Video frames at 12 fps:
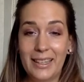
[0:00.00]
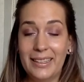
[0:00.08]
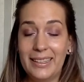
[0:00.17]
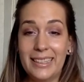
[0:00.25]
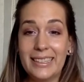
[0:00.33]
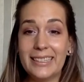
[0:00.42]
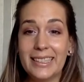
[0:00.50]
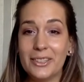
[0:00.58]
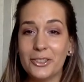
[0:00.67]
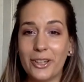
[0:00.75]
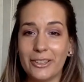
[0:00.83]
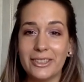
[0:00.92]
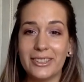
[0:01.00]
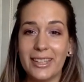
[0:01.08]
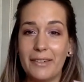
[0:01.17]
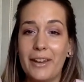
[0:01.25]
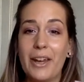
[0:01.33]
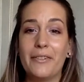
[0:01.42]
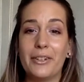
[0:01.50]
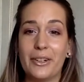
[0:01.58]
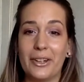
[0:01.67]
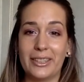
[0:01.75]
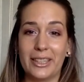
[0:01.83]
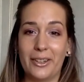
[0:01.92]
least instructions I've ever
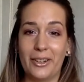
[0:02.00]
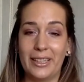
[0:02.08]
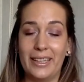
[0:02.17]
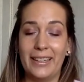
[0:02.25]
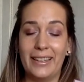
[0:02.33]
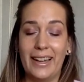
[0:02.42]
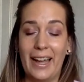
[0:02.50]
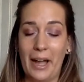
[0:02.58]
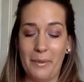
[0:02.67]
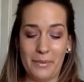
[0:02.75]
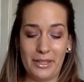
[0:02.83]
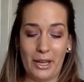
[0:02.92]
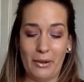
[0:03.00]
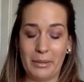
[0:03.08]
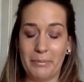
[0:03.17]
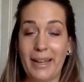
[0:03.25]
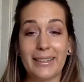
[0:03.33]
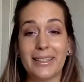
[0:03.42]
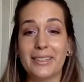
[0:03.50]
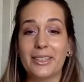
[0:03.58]
gotten on a sewing pattern.